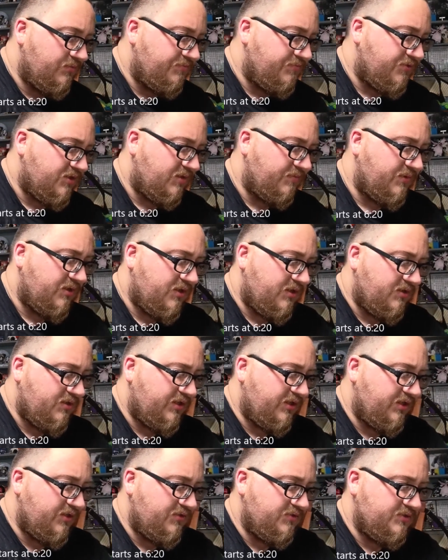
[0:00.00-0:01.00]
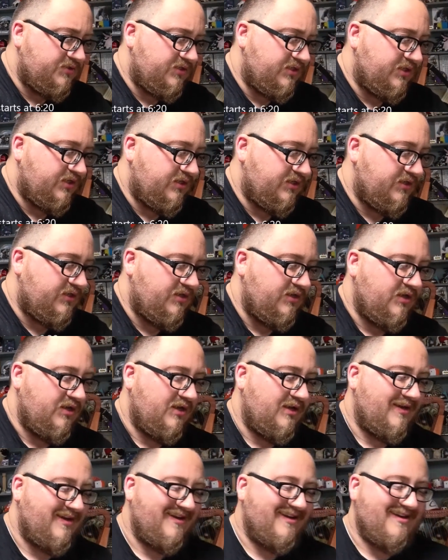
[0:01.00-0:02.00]
primarily using
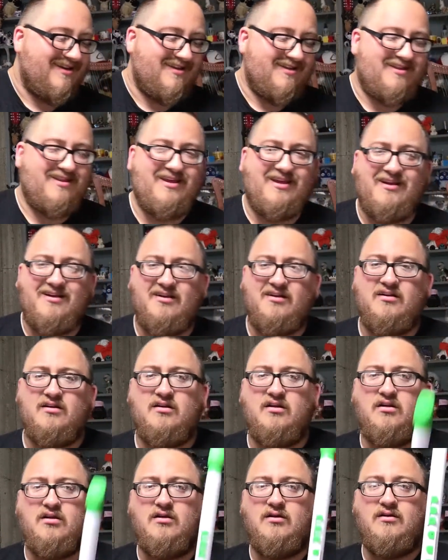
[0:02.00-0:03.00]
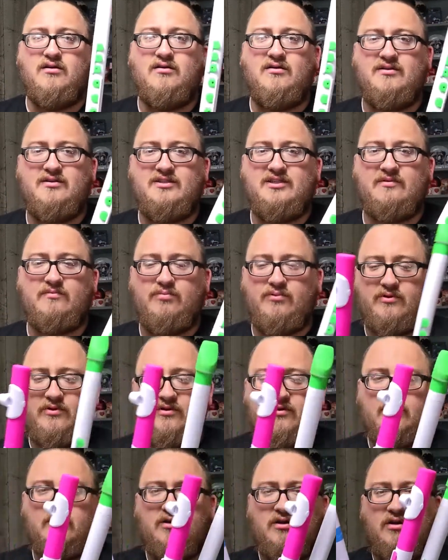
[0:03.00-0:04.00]
their
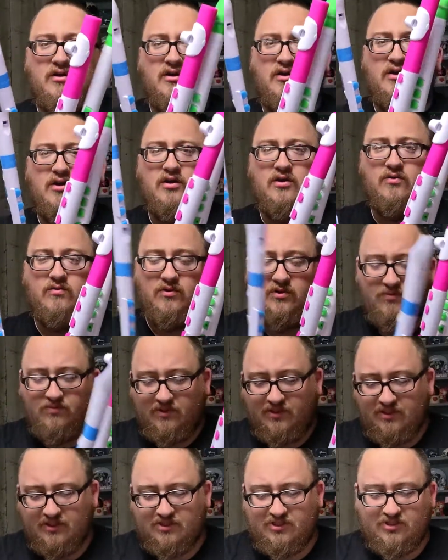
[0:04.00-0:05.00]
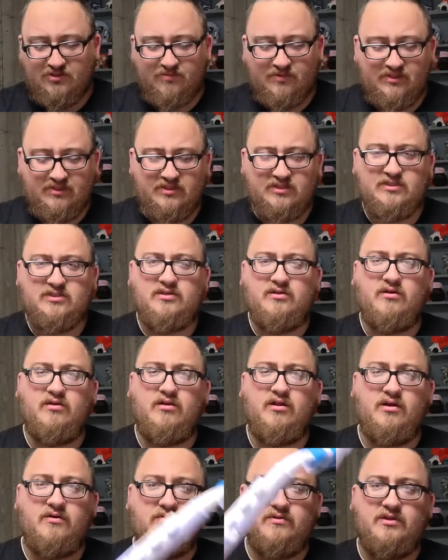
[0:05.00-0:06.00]
simpler woodwind instruments
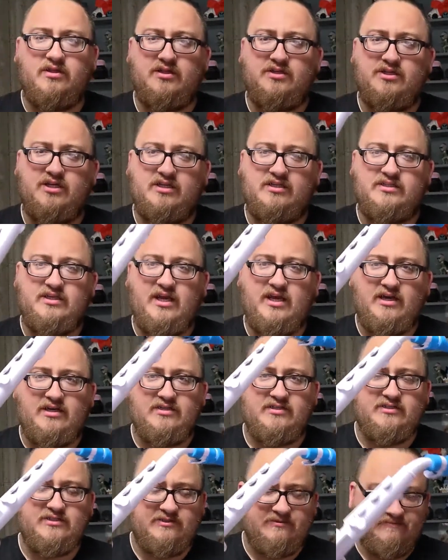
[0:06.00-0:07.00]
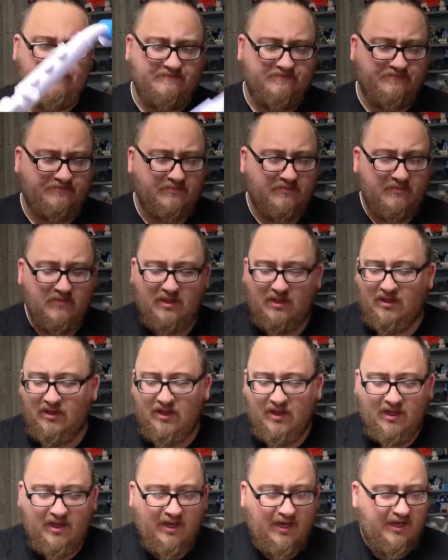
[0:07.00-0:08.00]
along with the J sax.
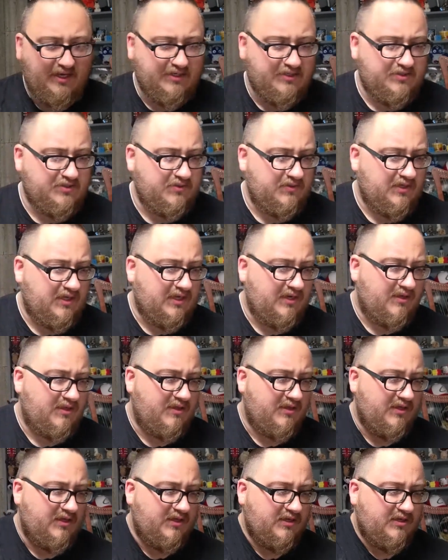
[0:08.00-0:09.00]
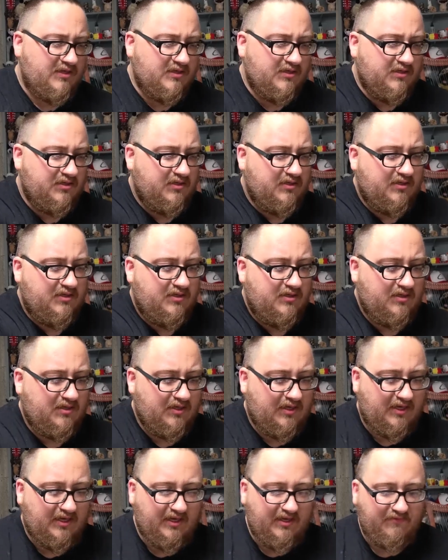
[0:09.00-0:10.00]
I do not think
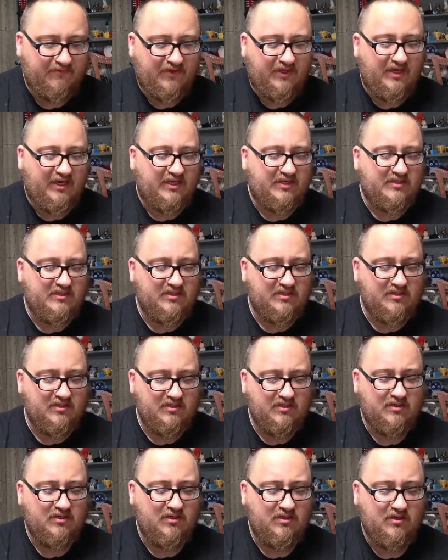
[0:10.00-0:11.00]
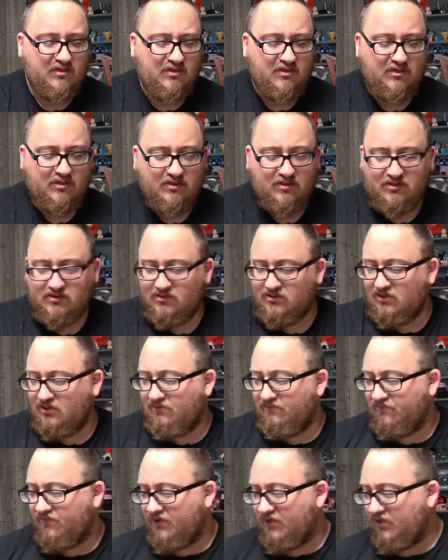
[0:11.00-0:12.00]
I have yet done
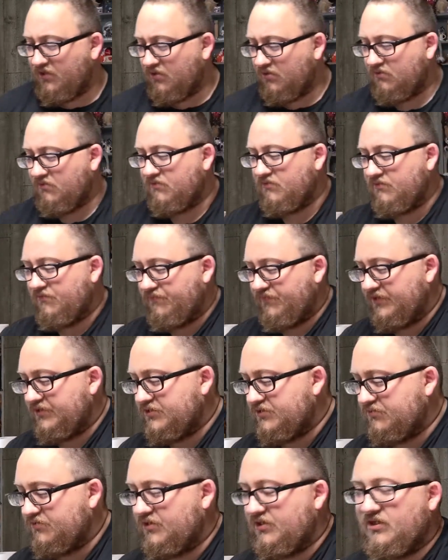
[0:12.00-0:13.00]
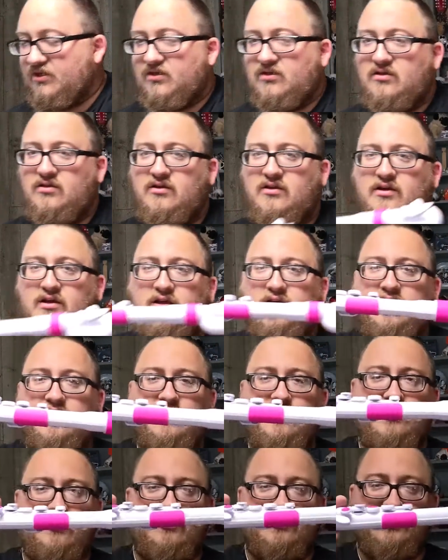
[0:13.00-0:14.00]
a video featuring
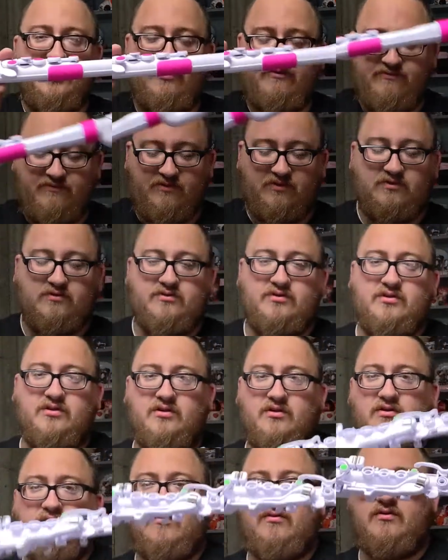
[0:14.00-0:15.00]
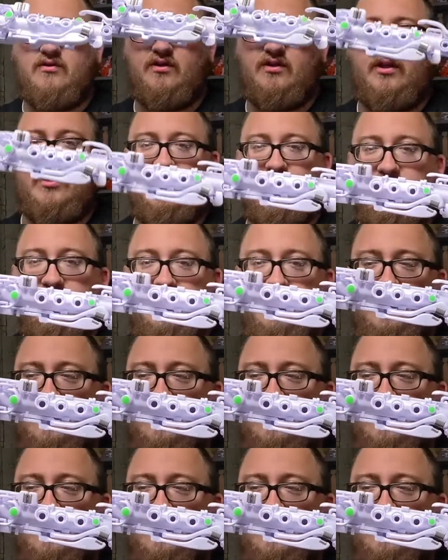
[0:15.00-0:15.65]
their J flute or the